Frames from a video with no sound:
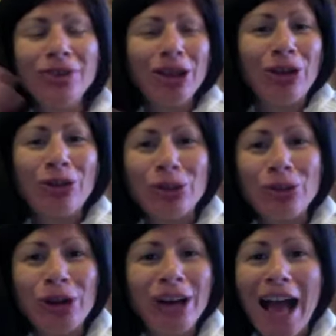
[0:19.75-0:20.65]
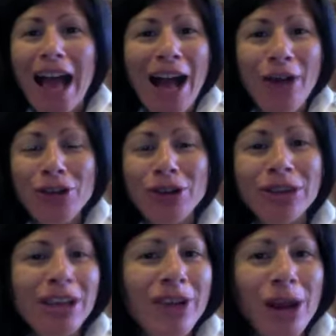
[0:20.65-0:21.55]
you know, we're, we're out there
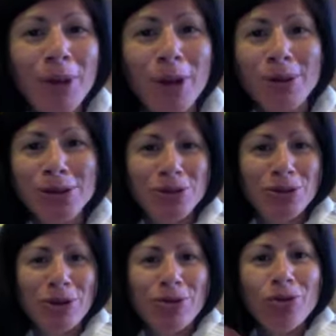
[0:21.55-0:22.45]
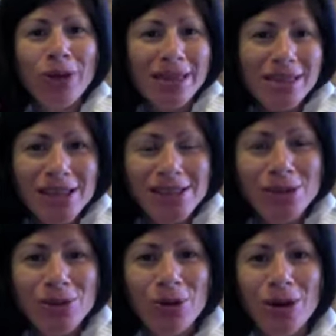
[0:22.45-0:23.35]
living our purpose, we're doing great things in
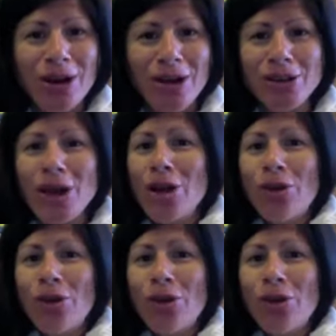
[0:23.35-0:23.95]
the world,